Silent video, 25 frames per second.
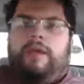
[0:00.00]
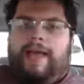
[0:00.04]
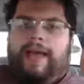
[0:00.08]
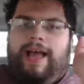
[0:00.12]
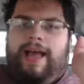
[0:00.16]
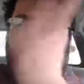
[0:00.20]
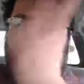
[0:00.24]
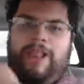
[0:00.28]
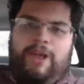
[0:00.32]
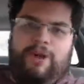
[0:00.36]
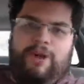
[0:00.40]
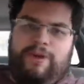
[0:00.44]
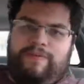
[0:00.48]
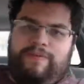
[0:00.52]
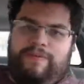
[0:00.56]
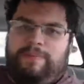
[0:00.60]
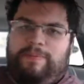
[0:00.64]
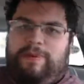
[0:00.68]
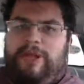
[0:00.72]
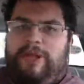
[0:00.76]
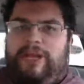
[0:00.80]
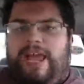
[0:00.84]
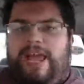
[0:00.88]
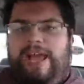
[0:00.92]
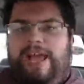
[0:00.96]
Hello
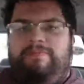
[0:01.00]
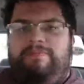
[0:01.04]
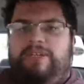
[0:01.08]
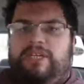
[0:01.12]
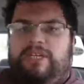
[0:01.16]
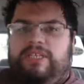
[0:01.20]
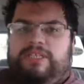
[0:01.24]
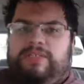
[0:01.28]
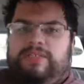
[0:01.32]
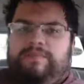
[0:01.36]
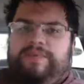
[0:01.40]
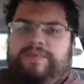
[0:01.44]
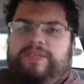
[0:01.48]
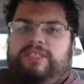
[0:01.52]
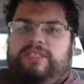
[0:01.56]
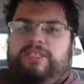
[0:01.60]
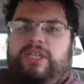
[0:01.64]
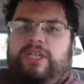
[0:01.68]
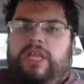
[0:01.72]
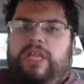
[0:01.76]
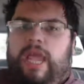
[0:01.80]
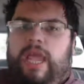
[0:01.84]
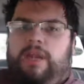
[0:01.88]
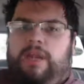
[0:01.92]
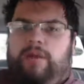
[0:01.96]
everybody, I'm Dustin
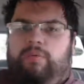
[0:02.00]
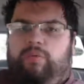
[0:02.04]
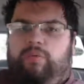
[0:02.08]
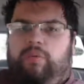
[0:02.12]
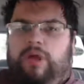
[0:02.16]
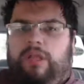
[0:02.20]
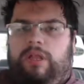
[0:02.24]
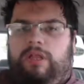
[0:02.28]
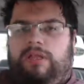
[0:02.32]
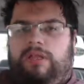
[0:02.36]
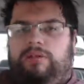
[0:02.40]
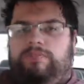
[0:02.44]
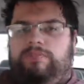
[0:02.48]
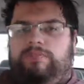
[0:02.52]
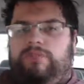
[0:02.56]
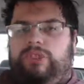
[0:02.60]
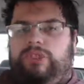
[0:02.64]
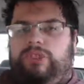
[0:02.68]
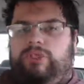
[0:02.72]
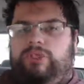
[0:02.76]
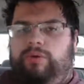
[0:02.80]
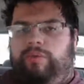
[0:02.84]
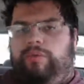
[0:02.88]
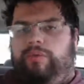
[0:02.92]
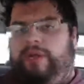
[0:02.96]
Benzel and welcome
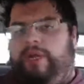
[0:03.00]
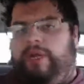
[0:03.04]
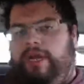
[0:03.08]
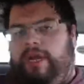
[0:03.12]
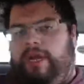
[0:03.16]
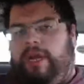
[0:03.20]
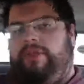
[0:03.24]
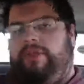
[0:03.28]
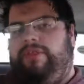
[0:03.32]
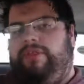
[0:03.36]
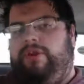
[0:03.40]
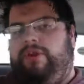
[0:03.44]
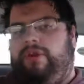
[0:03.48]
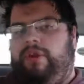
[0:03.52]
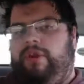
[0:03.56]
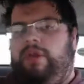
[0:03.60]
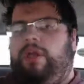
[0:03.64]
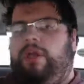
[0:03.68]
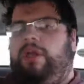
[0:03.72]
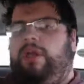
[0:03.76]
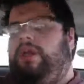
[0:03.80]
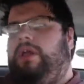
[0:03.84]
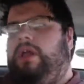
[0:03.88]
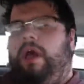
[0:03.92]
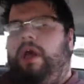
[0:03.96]
to another
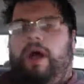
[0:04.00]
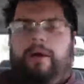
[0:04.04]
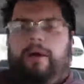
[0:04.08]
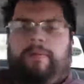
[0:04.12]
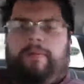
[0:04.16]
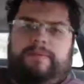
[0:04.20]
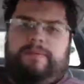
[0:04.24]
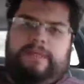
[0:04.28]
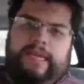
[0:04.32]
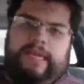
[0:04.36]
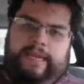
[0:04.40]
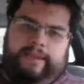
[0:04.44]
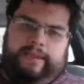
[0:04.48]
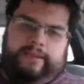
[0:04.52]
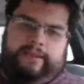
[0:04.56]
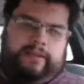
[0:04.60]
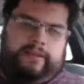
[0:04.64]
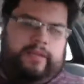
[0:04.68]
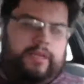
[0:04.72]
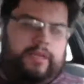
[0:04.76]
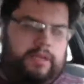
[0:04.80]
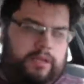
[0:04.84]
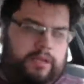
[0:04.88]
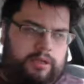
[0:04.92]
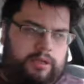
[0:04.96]

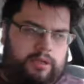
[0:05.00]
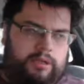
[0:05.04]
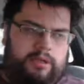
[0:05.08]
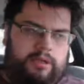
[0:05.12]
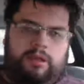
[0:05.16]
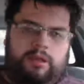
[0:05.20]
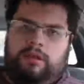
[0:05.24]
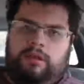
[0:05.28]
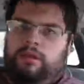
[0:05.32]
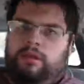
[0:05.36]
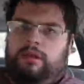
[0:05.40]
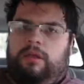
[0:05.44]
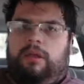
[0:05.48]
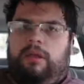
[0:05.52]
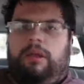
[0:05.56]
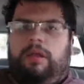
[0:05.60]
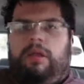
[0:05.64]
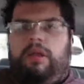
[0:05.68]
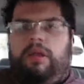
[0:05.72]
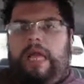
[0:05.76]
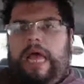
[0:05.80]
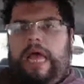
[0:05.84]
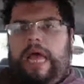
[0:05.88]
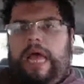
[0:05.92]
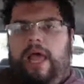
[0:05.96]
update.
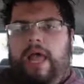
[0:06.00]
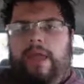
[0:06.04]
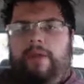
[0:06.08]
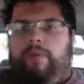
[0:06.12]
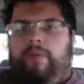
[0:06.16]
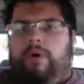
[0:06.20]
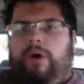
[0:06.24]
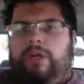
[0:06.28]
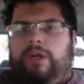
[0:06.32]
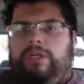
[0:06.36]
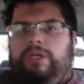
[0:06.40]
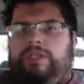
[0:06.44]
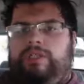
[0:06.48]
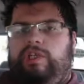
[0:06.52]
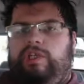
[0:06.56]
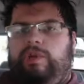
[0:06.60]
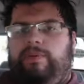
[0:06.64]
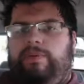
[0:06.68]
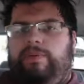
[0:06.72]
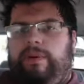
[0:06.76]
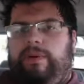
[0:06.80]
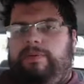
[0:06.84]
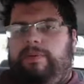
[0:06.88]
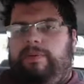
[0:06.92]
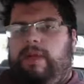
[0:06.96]
I want to
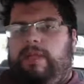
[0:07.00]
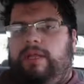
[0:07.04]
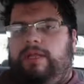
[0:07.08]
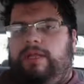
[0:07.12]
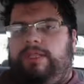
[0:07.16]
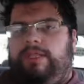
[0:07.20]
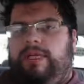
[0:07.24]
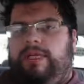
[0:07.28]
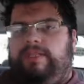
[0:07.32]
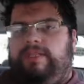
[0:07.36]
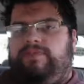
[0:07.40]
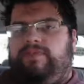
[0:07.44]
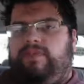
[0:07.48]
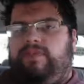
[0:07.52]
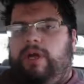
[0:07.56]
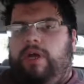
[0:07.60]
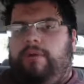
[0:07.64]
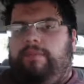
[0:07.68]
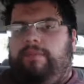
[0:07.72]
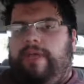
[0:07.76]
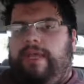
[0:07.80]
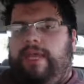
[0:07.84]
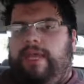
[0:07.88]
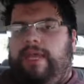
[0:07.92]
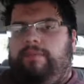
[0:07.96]
super apologize for
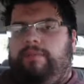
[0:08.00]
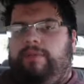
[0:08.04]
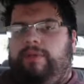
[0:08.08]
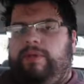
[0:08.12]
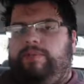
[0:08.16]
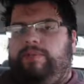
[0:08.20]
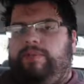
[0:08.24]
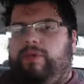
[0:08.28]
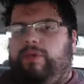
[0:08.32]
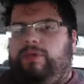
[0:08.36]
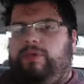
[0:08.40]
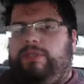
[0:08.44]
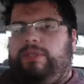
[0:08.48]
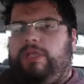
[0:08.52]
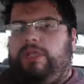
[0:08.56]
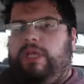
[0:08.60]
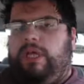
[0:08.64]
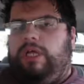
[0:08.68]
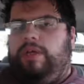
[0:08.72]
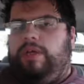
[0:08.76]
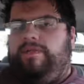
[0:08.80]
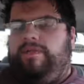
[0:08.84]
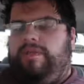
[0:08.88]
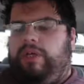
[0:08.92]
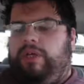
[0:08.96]
not being able to post a
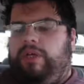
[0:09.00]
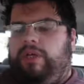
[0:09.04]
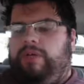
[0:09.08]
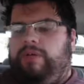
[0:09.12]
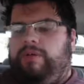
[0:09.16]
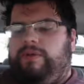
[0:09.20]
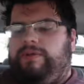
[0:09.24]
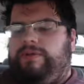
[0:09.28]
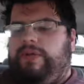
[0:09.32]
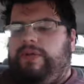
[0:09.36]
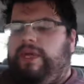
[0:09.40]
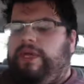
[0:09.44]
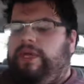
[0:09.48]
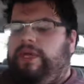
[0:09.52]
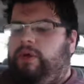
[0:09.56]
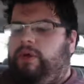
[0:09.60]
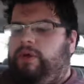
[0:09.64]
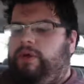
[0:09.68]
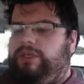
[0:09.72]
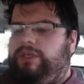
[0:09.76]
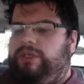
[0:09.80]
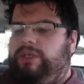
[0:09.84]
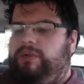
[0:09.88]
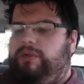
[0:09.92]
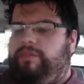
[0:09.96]
lot of videos. I know
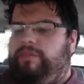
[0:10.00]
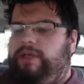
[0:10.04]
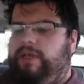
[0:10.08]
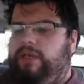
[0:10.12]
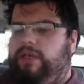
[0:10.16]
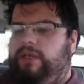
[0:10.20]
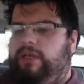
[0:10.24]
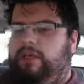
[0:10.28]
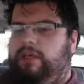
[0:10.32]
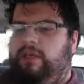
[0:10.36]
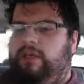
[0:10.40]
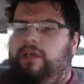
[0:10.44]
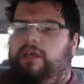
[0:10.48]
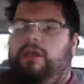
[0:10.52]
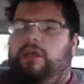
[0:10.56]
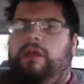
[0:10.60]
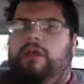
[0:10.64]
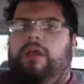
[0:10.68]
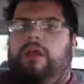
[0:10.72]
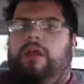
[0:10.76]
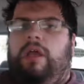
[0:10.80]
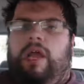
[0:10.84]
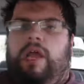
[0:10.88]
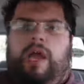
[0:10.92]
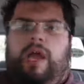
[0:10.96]
I should be
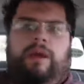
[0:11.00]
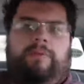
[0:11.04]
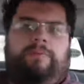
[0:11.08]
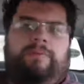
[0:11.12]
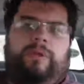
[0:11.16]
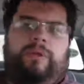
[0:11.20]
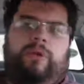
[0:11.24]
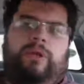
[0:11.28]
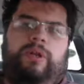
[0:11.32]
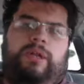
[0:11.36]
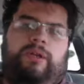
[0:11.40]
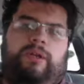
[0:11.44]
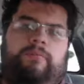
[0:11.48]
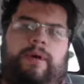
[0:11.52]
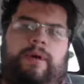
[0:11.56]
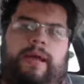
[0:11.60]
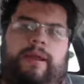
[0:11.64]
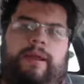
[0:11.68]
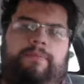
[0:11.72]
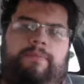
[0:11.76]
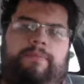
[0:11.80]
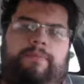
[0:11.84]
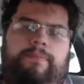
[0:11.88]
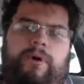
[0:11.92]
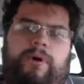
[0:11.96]
uploading
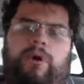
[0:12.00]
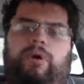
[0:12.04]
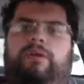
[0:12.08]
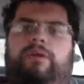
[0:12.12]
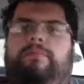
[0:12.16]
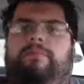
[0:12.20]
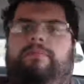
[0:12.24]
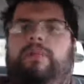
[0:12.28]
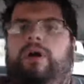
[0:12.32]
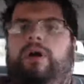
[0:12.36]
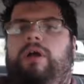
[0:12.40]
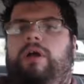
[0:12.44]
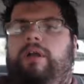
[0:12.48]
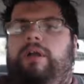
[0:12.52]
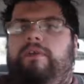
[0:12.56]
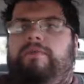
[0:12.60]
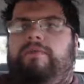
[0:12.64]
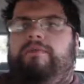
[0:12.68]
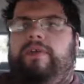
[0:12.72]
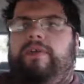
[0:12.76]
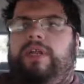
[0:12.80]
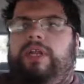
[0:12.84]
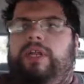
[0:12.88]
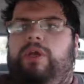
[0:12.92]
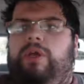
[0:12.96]
my Pokemon
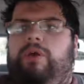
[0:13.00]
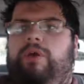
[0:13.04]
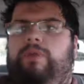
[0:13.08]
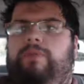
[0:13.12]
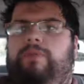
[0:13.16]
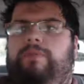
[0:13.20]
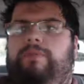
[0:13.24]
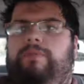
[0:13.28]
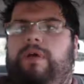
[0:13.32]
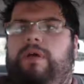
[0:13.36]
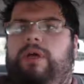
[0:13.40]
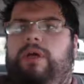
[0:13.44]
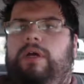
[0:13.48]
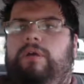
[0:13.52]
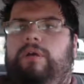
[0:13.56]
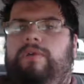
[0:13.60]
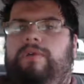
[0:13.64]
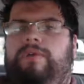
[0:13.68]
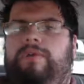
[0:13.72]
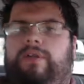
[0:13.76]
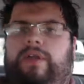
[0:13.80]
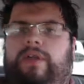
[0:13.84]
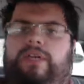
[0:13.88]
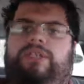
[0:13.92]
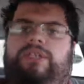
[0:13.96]
video
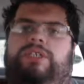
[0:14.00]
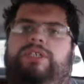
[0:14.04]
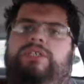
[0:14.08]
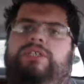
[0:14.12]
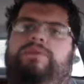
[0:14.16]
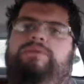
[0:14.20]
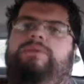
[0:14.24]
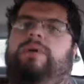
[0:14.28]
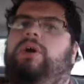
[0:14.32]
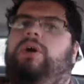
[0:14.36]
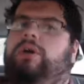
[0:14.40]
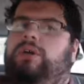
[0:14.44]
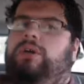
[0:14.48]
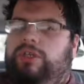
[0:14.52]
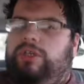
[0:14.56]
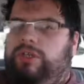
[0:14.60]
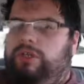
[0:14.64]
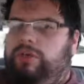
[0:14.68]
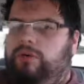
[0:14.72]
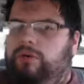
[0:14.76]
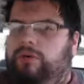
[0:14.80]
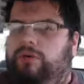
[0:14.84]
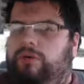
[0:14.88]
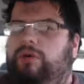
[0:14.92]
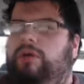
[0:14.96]
reflections part
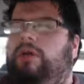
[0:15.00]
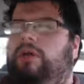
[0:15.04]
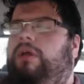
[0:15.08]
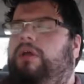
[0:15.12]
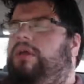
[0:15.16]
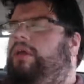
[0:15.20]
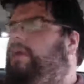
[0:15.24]
2,